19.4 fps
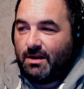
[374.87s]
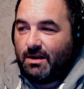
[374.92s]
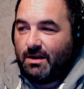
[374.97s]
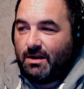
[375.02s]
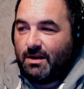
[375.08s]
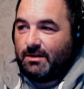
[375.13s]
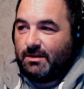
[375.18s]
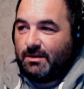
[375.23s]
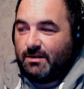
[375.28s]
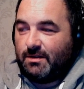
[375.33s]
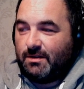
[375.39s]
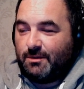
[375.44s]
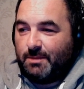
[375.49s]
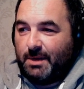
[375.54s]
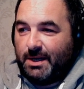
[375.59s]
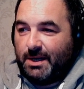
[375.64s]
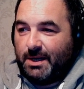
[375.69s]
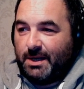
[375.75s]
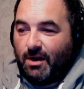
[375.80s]
It's been
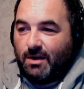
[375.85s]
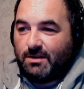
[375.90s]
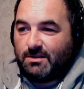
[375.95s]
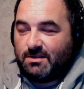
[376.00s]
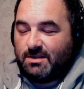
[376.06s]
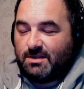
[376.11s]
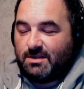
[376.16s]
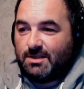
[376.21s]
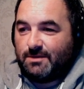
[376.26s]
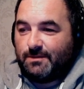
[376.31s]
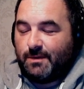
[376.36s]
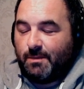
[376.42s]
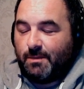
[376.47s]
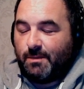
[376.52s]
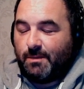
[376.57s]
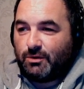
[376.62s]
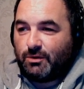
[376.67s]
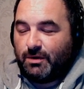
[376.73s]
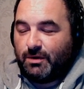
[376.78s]
a long season for both
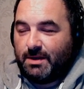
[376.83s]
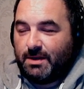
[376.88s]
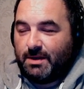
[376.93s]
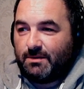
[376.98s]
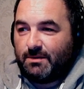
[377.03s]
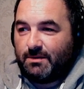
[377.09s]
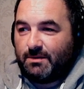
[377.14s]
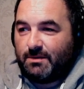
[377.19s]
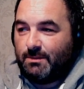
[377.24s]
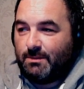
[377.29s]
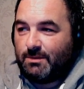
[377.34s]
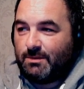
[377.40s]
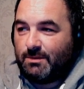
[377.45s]
teams.